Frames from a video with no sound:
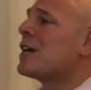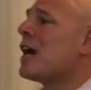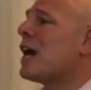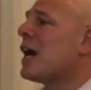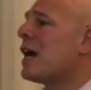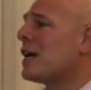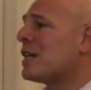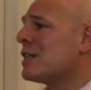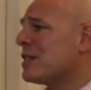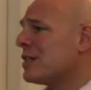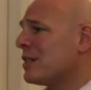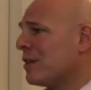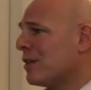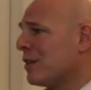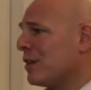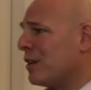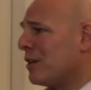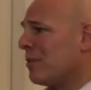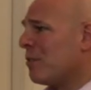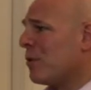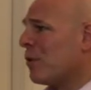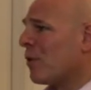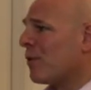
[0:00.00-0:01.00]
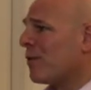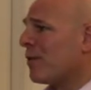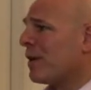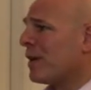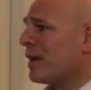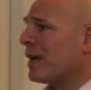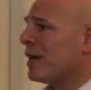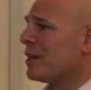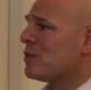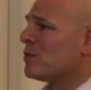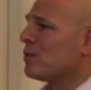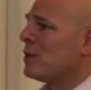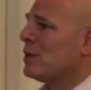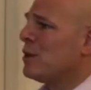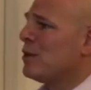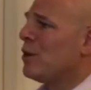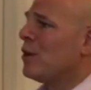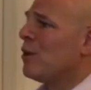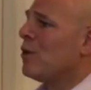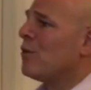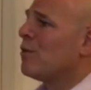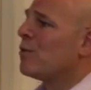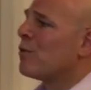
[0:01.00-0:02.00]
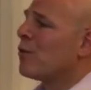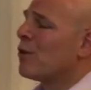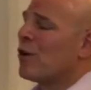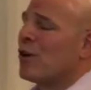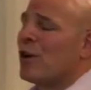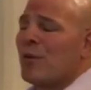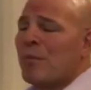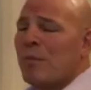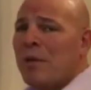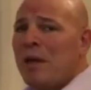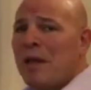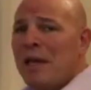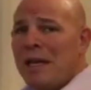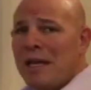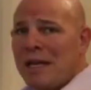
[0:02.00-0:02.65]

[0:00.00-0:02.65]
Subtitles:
constantly morphing, as we know from